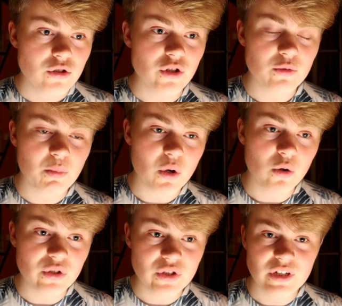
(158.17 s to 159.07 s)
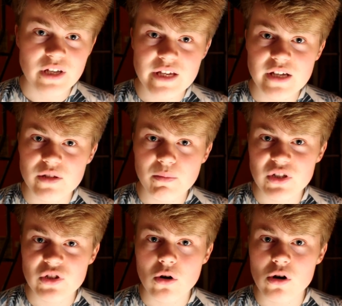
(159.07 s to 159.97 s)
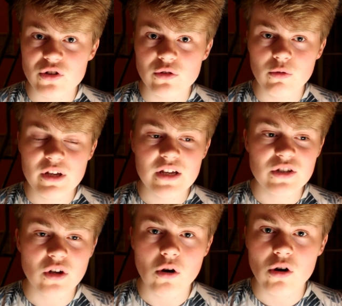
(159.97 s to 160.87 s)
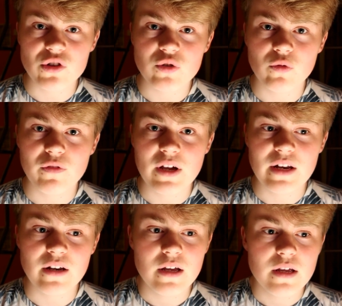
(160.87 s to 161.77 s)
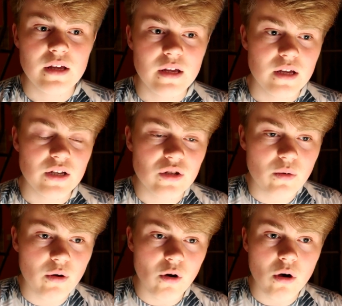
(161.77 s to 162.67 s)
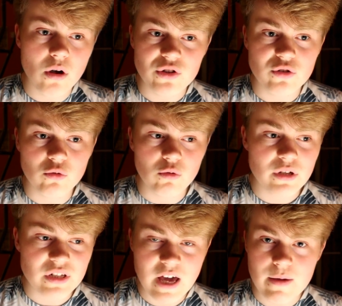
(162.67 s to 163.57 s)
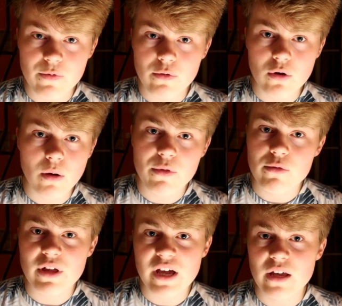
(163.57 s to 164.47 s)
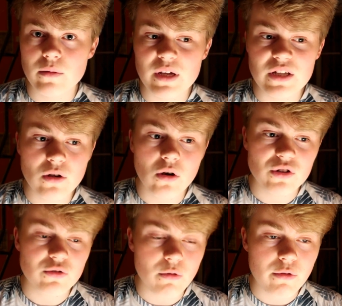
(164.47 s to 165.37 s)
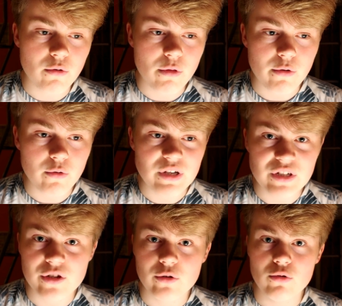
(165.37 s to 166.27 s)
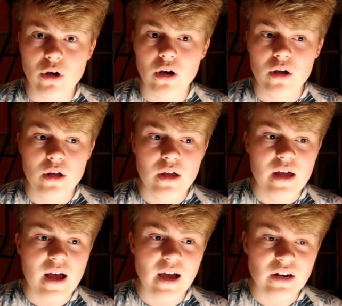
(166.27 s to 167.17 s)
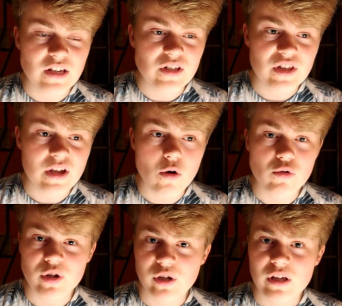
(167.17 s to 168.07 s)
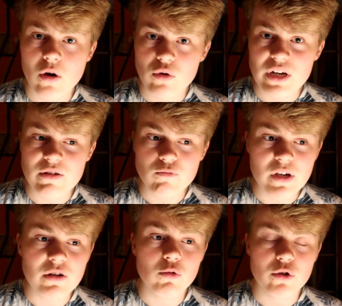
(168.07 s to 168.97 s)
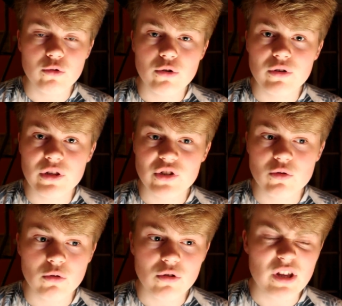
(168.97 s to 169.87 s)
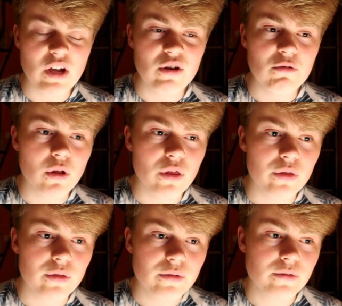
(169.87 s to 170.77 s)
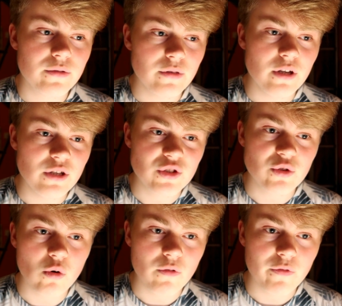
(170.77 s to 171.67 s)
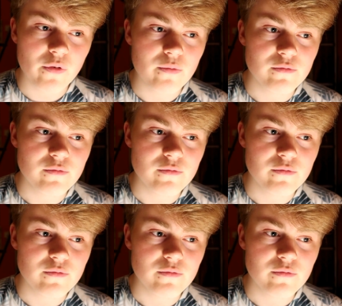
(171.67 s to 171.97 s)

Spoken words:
just because he is Mr. Arsenal. He is an Arsenal fan. He's Arsenal. He's come through the academy. He's Arsenal through and through. He's a gooner. And he's the only real gooner in the squad, or the only one that is sort of